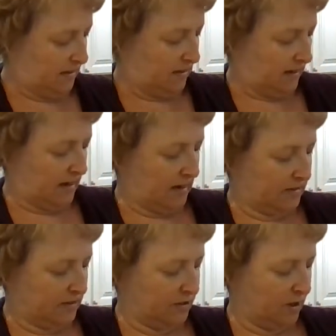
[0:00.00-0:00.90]
that it has
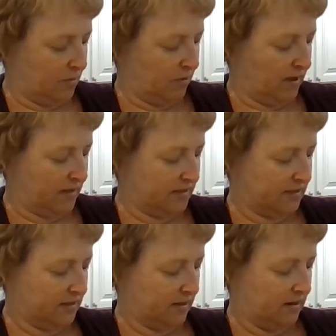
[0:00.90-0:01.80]
a double S,
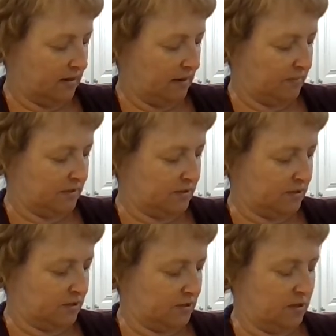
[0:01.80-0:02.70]
and that means